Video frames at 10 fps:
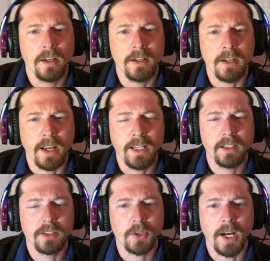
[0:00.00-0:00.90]
Knight
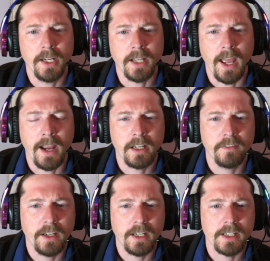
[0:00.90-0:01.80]
trying to
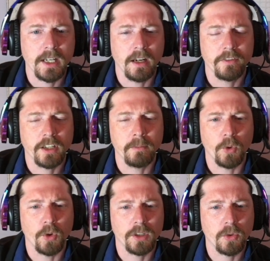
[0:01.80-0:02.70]
activate itself, come
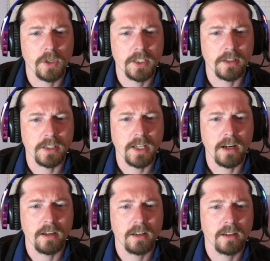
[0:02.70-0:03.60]
more towards the
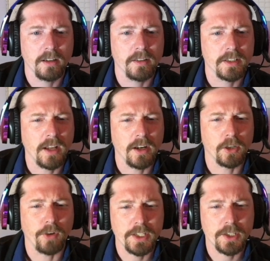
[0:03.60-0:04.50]
center. It's not a
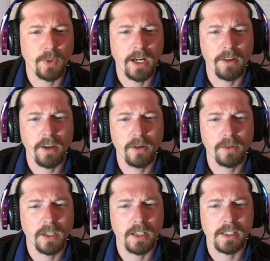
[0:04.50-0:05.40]
great square though,
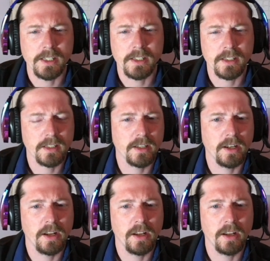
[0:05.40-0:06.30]
because
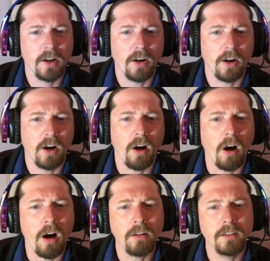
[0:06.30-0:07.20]

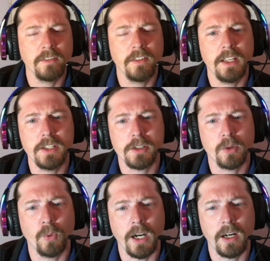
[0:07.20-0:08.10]
all of these
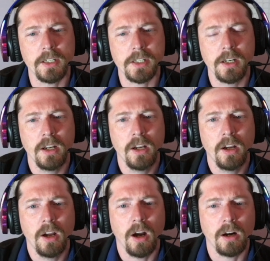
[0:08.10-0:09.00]
squares
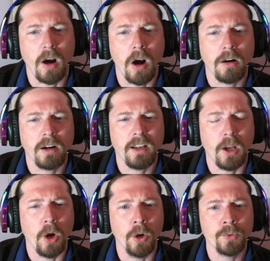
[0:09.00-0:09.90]
are already
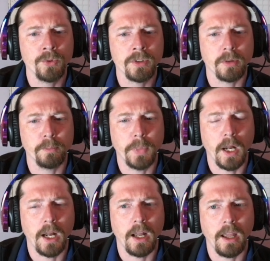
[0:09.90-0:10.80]
owned
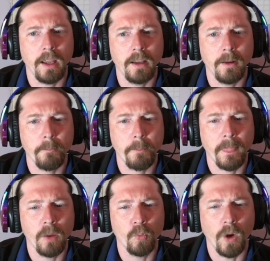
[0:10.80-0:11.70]
by
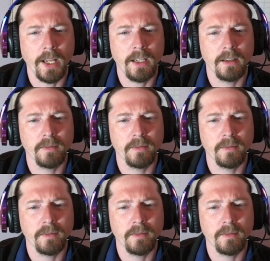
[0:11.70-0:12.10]
white.